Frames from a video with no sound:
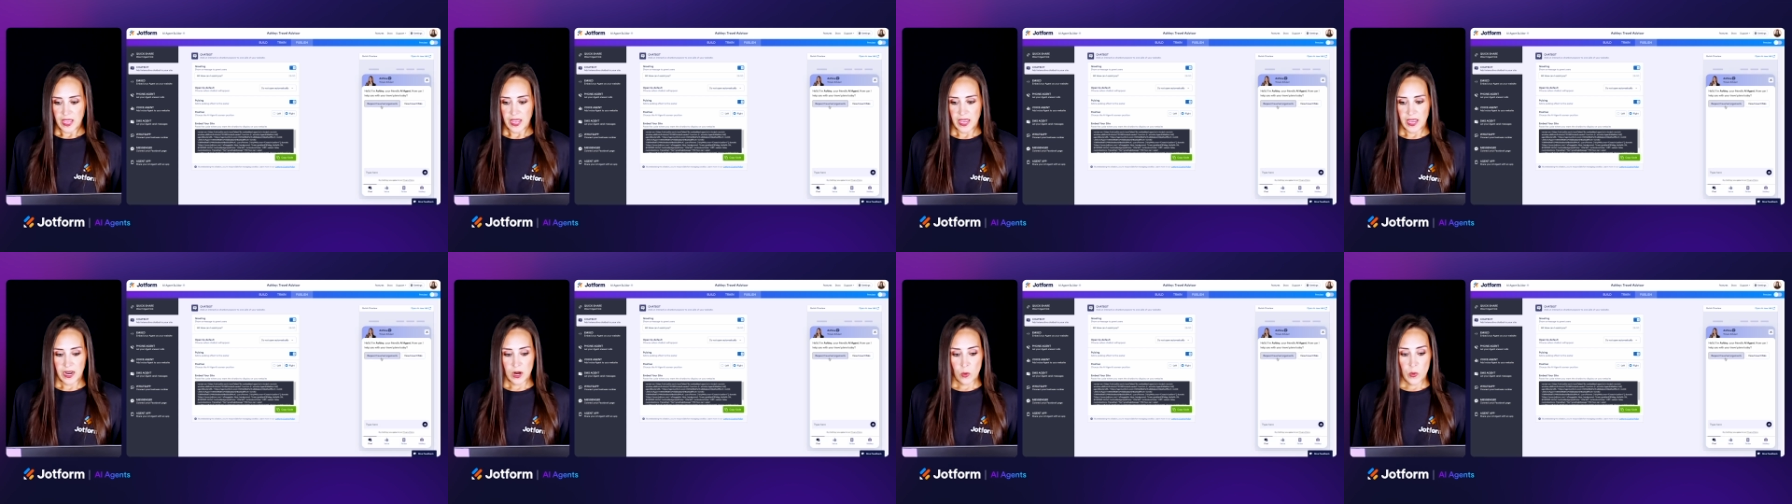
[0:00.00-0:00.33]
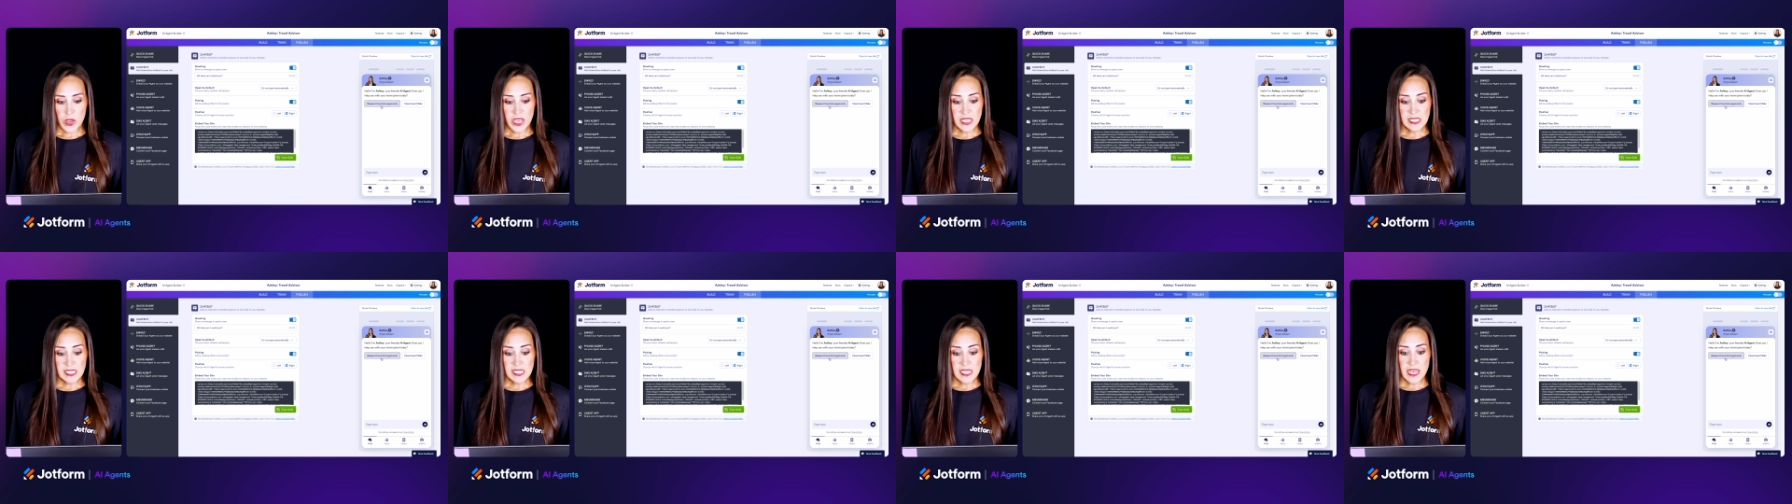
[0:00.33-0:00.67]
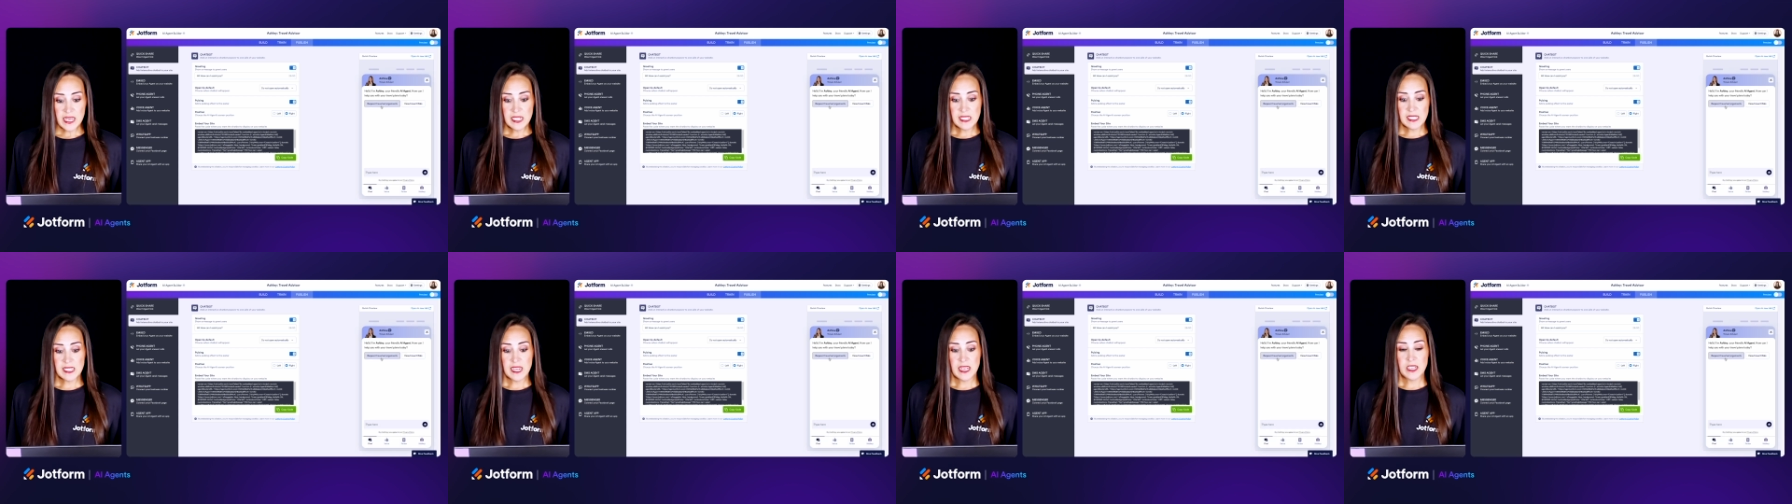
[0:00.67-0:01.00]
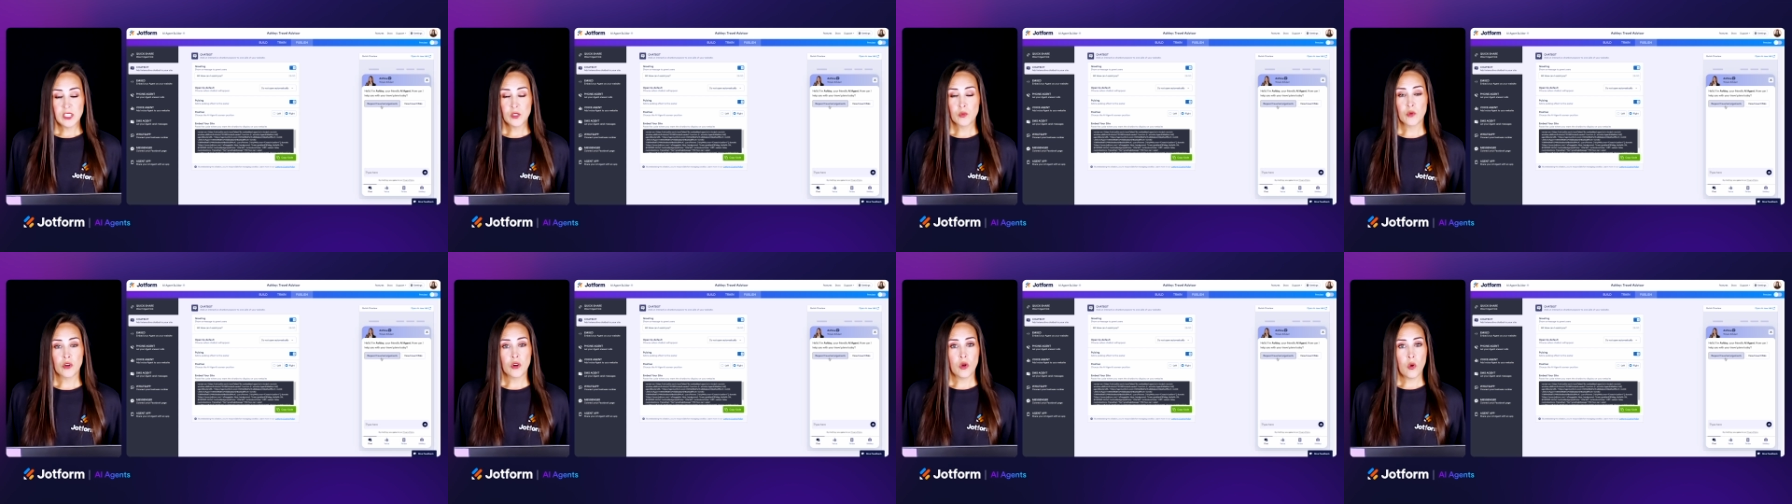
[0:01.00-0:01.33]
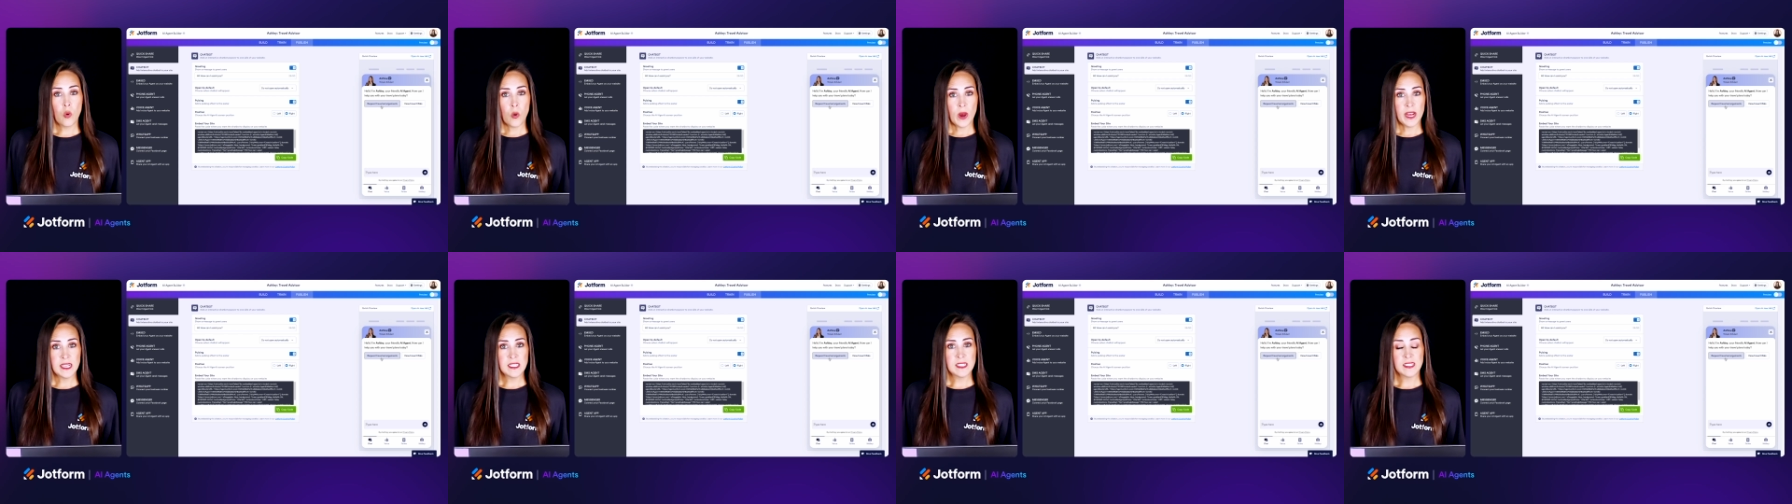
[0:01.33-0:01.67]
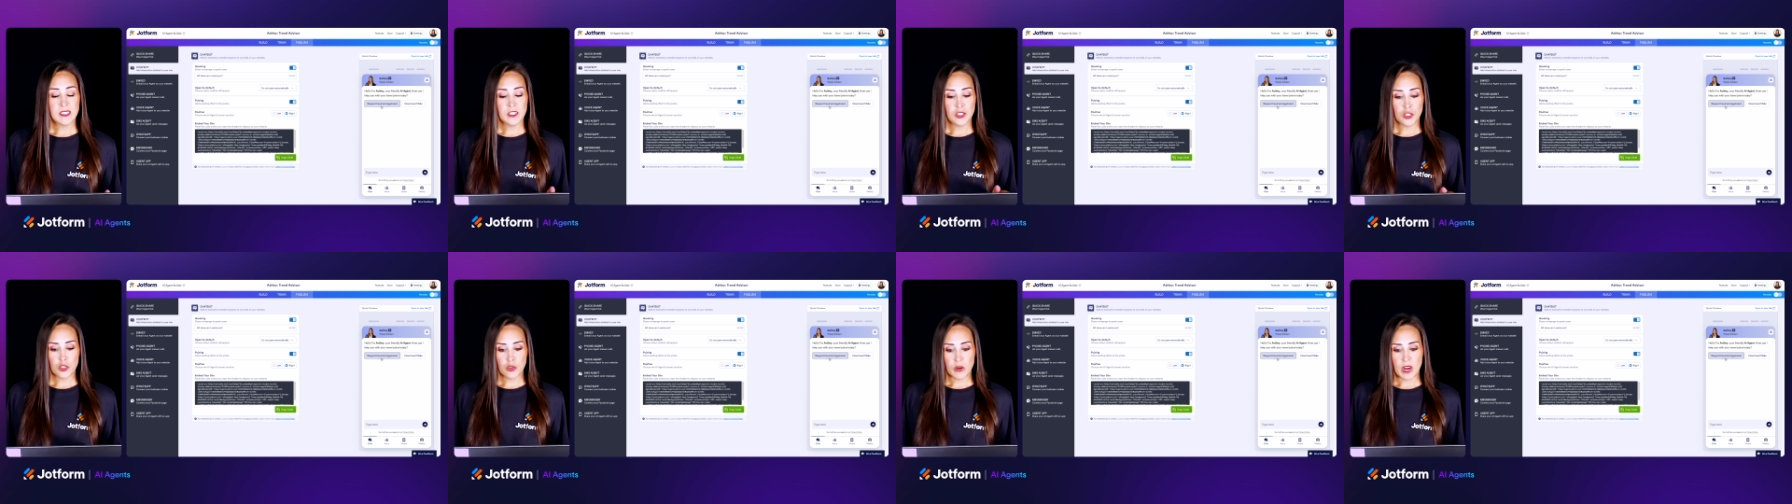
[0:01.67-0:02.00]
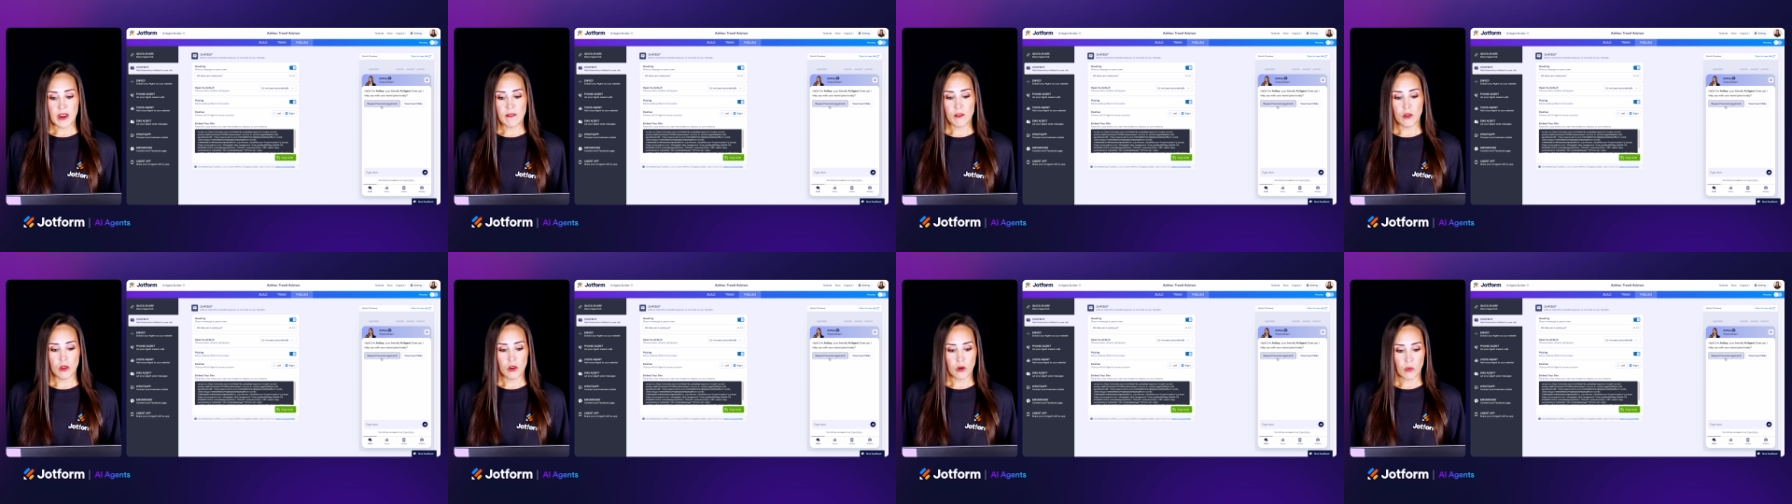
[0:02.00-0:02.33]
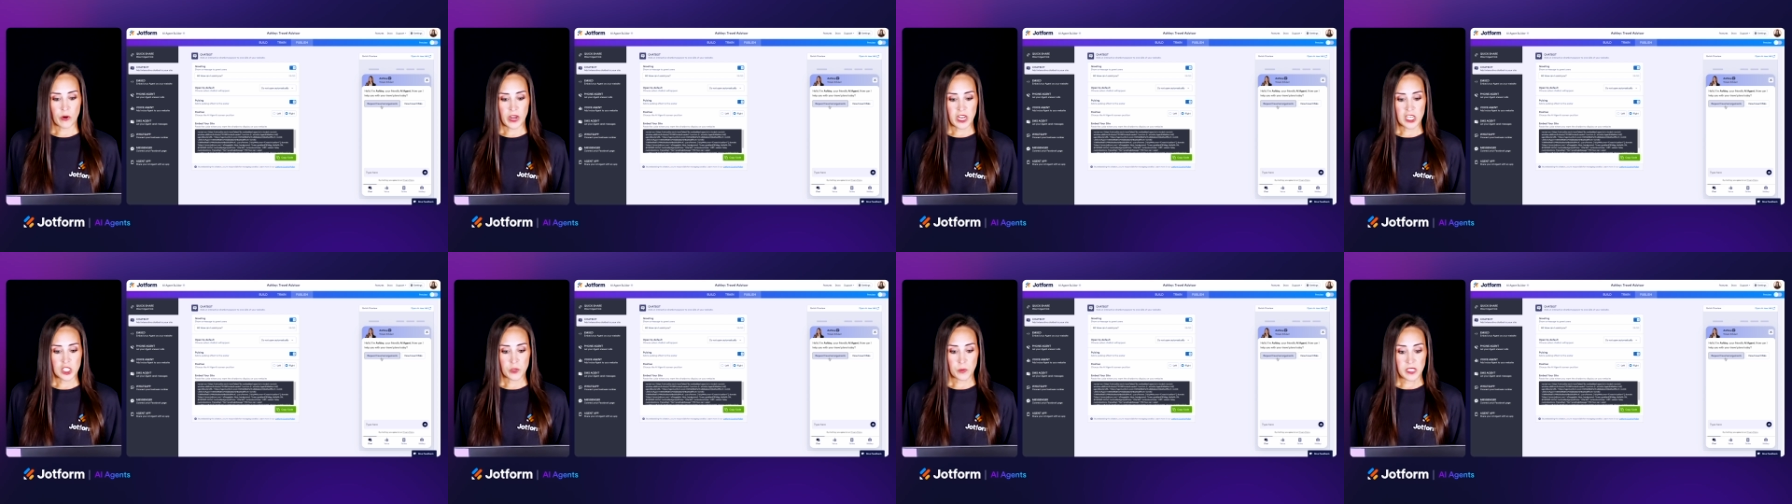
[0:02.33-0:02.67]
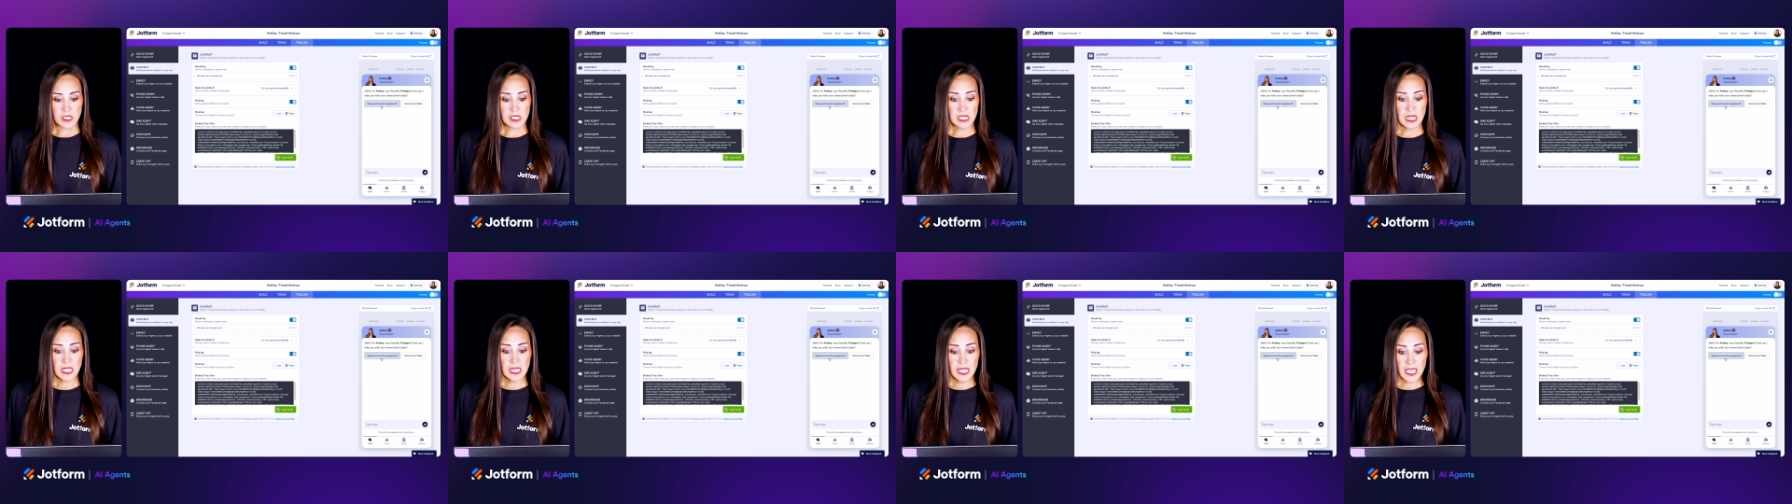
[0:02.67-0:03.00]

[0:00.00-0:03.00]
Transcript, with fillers: And we can see it says request travel arrangements.